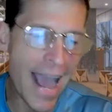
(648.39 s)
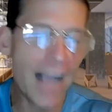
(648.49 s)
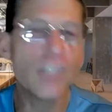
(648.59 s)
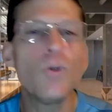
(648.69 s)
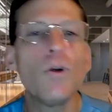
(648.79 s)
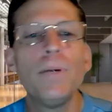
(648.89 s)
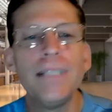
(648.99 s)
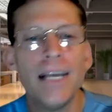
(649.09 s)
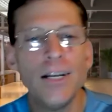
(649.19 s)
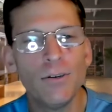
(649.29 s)
actual or
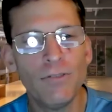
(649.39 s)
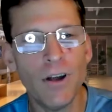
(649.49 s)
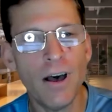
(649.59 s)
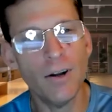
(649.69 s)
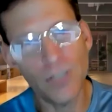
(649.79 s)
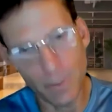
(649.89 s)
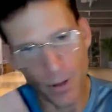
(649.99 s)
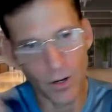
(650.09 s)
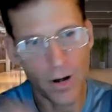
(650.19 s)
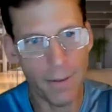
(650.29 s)
potential fraud or
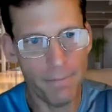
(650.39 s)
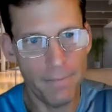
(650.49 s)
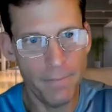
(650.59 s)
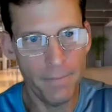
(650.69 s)
some other crime.